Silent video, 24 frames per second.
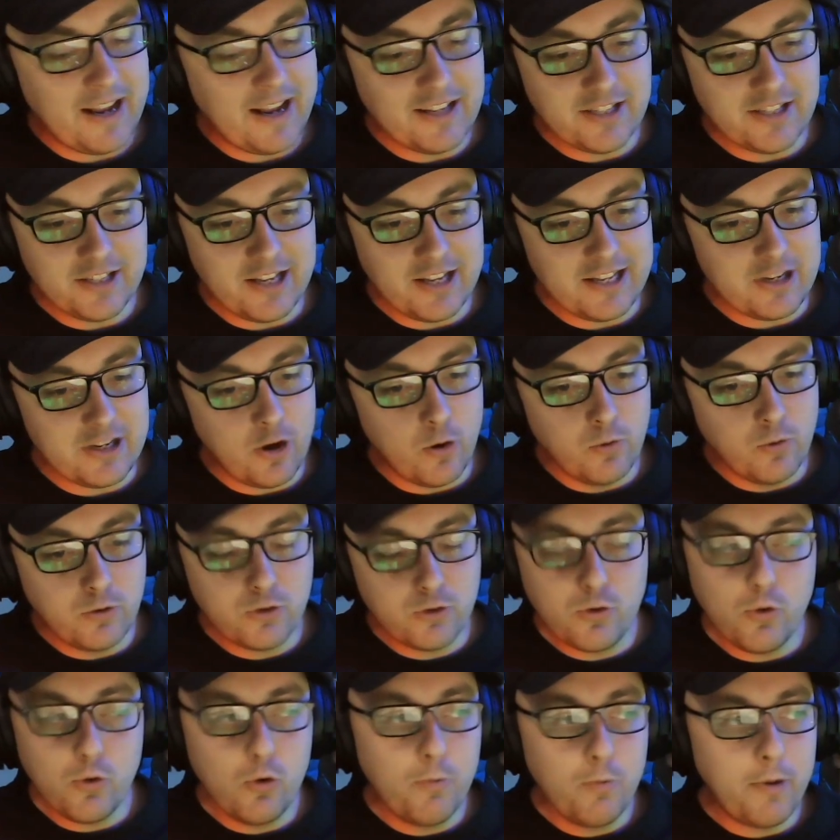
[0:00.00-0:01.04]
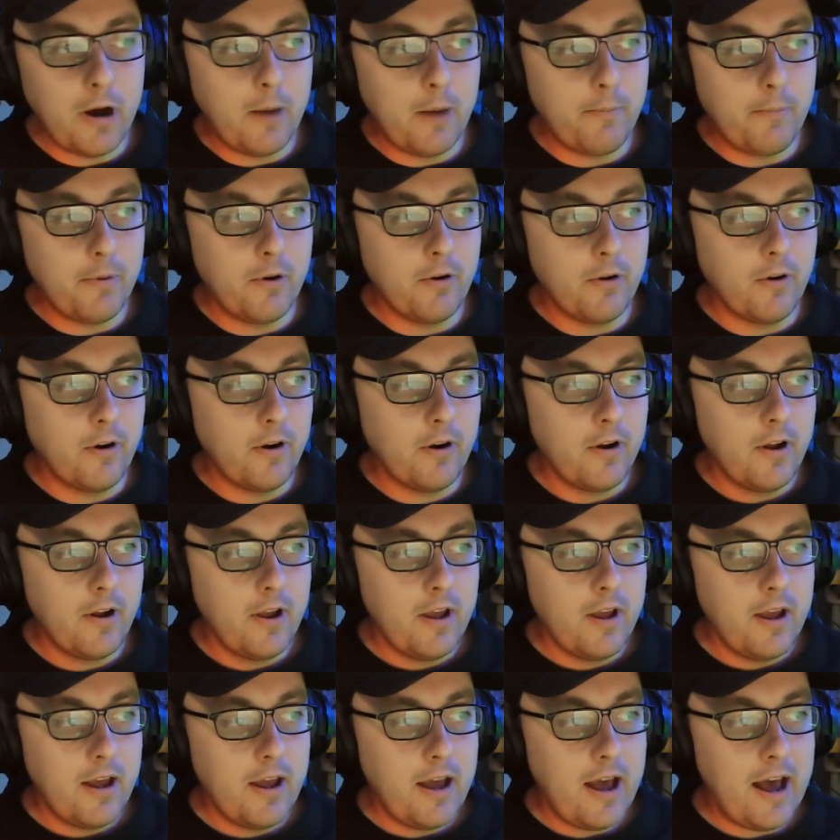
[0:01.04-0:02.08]
It's old school pop punk,
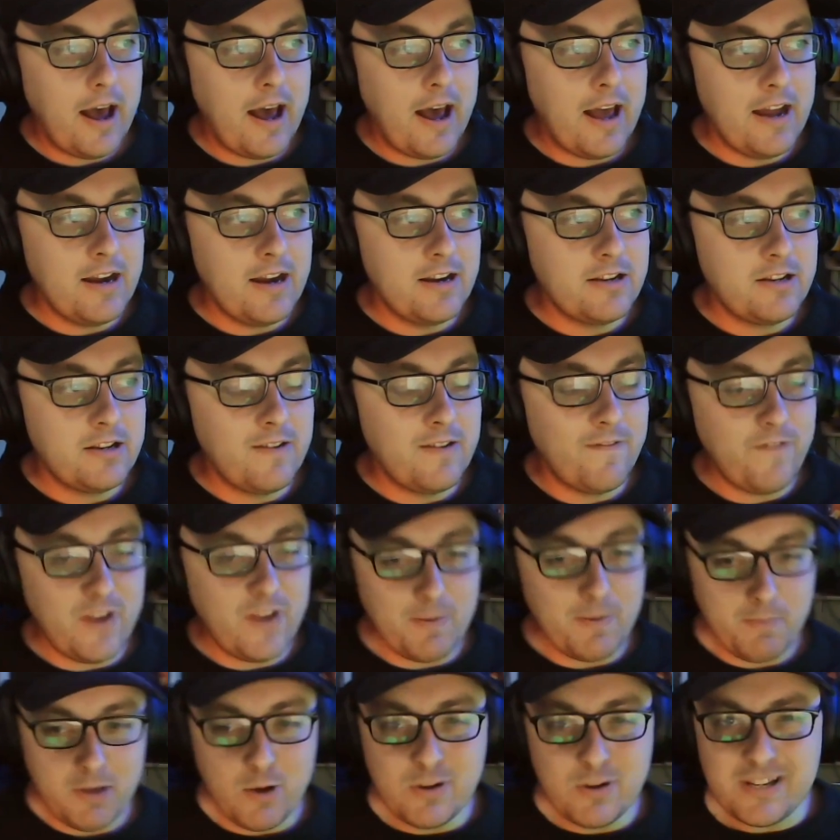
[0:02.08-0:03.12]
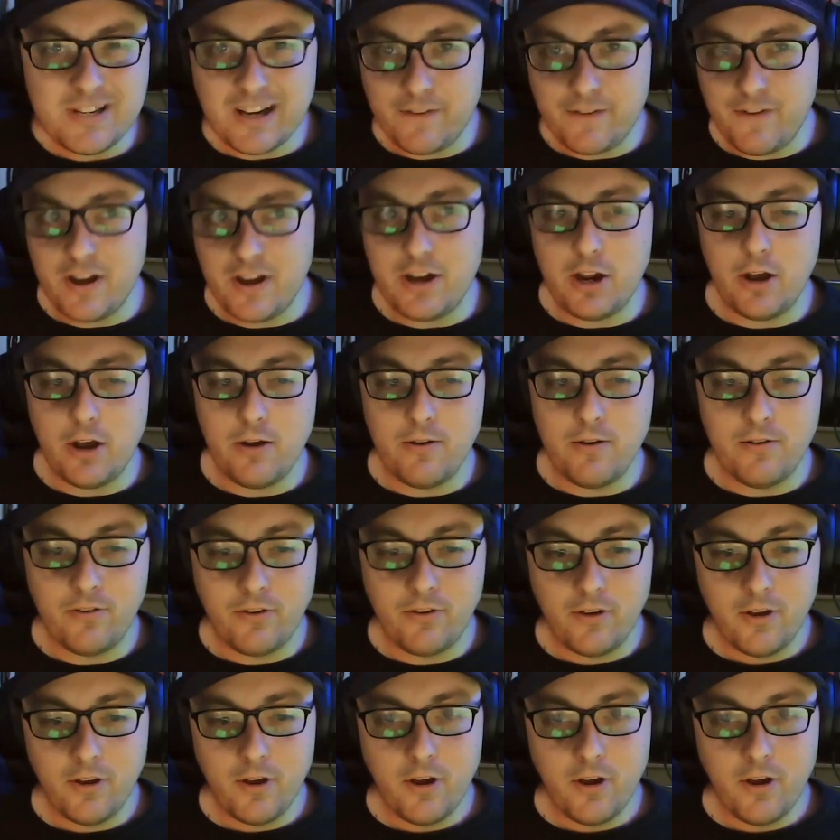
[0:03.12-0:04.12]
and the music videos.